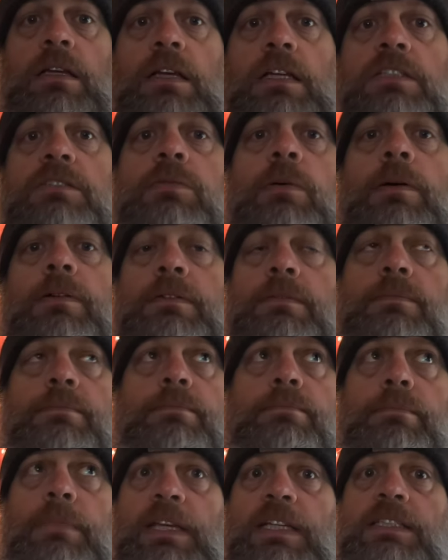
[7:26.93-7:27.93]
It's what
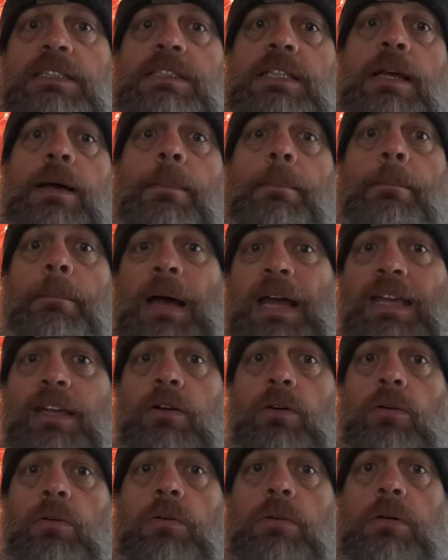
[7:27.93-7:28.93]
makes
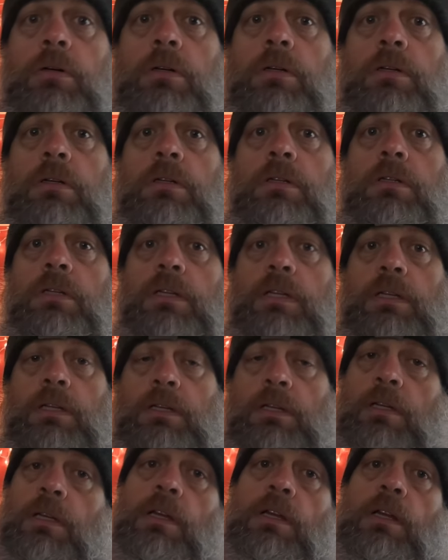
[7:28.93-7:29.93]
Michael,
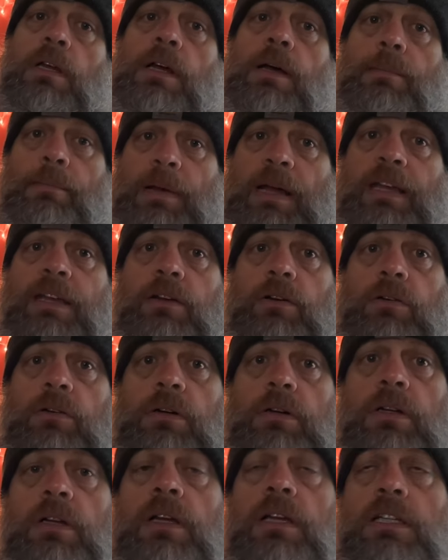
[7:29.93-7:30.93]
Michael.
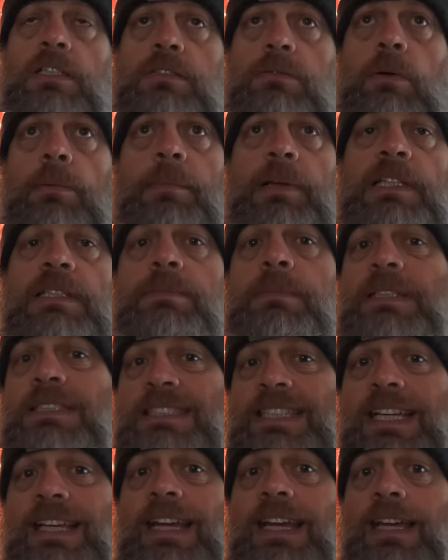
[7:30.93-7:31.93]
It's what makes me
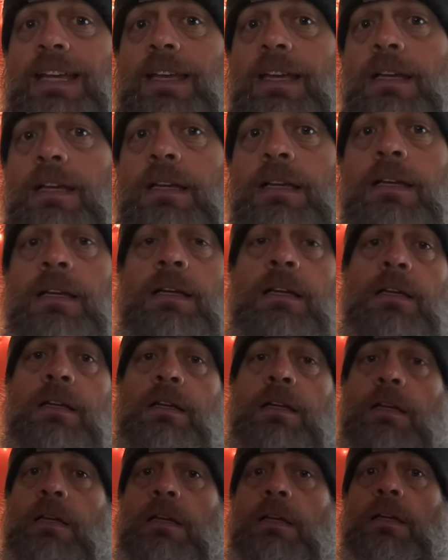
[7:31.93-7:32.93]
tick.
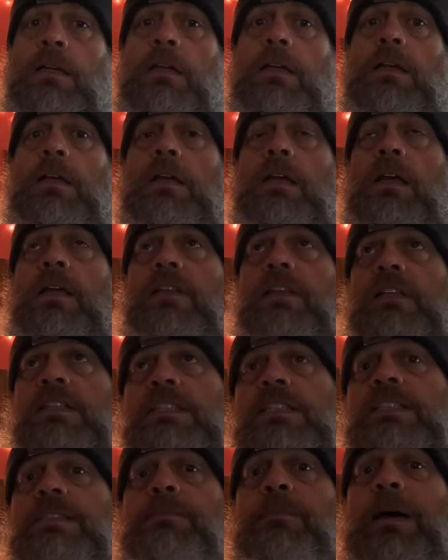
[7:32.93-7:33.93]

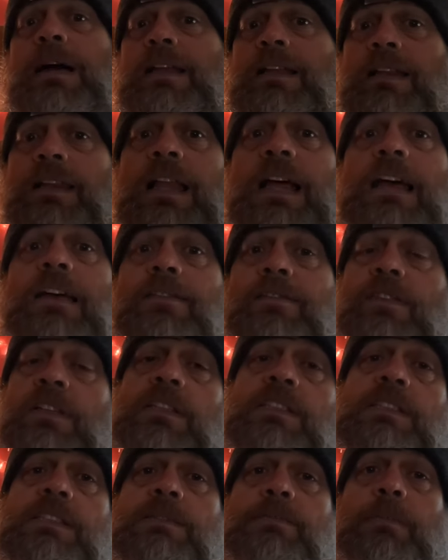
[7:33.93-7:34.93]
This is my life.
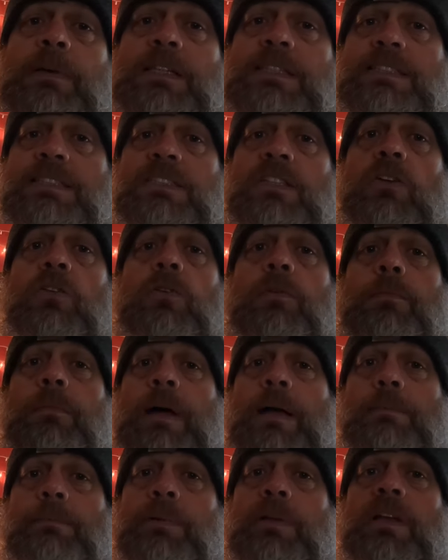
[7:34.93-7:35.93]
This is my soul,
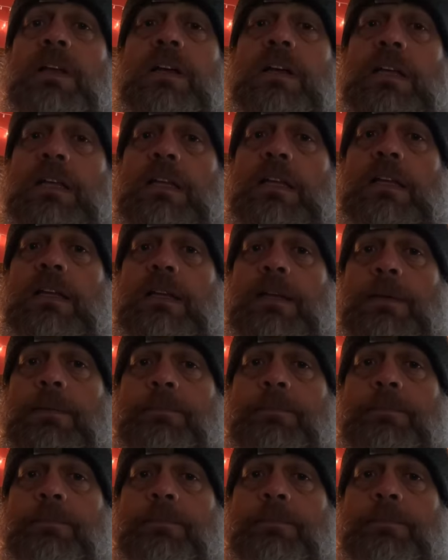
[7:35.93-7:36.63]
my blood.